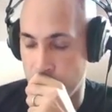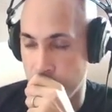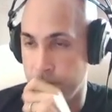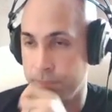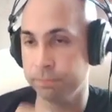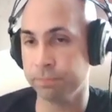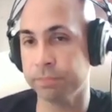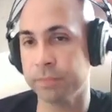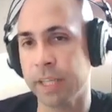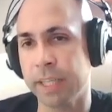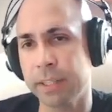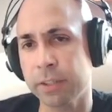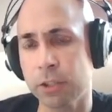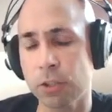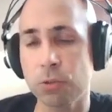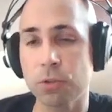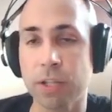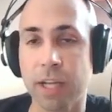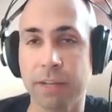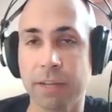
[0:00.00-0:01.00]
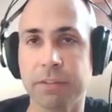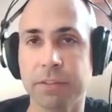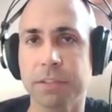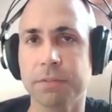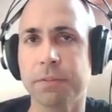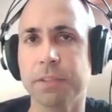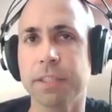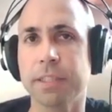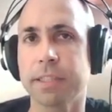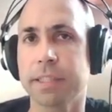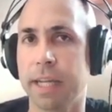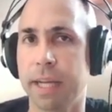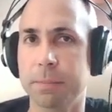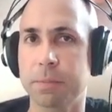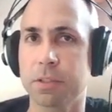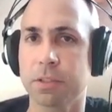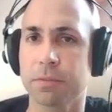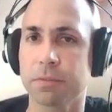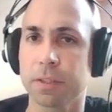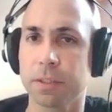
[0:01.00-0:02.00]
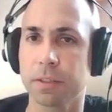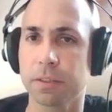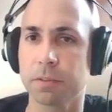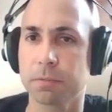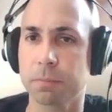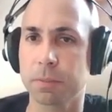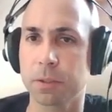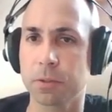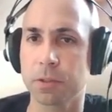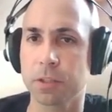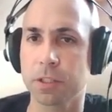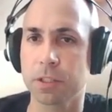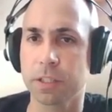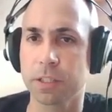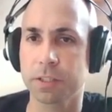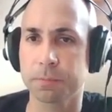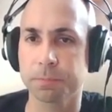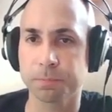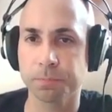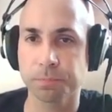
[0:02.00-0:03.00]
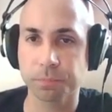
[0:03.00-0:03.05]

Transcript: And those have different types of processes.